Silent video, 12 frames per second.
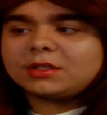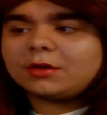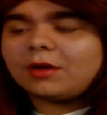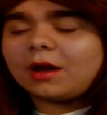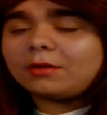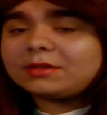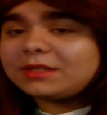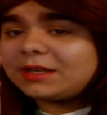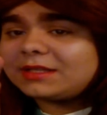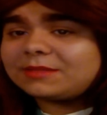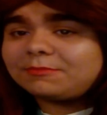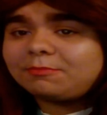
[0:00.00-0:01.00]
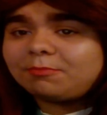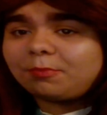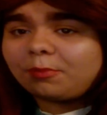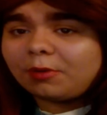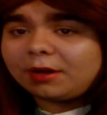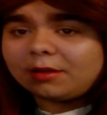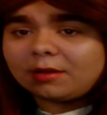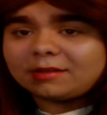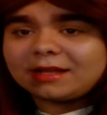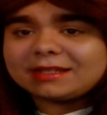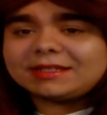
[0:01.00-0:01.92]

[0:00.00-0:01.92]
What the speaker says: So I would say it's pretty long